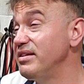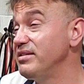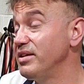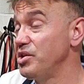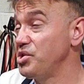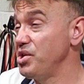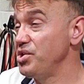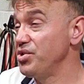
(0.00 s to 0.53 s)
heat
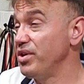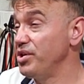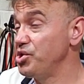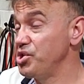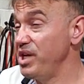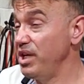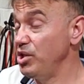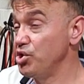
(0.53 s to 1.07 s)
exchanger I
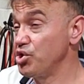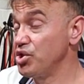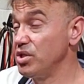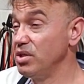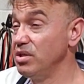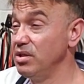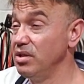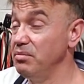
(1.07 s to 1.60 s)
changed,
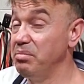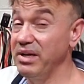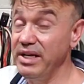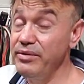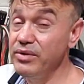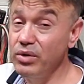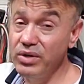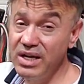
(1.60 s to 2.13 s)

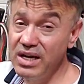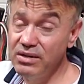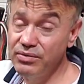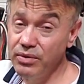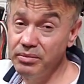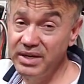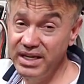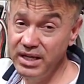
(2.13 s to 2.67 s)
believe it or not,
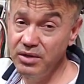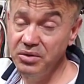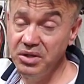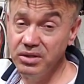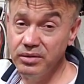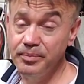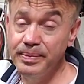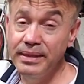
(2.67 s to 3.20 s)
from
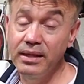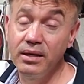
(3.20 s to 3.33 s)
Carrier,